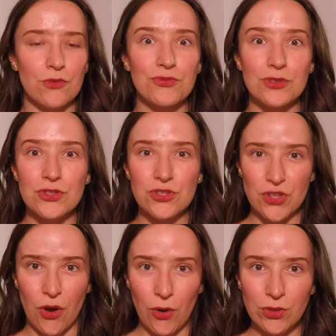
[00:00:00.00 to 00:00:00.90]

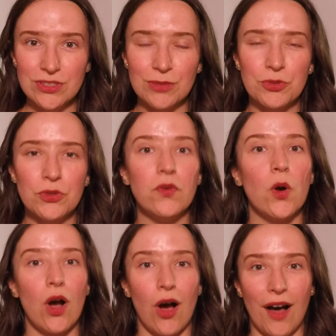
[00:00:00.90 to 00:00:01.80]
result, a
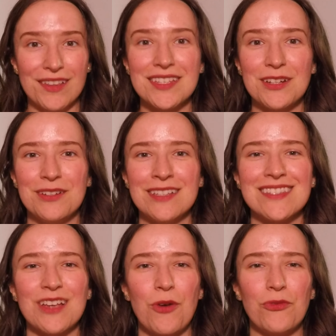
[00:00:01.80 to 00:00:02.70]
beautiful
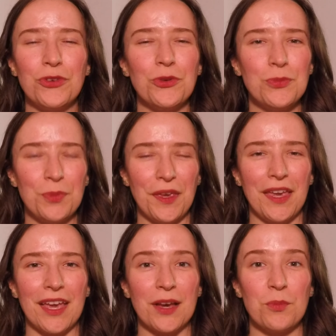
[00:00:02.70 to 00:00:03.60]
consequence of you
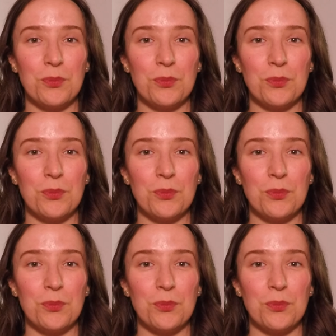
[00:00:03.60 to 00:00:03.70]
being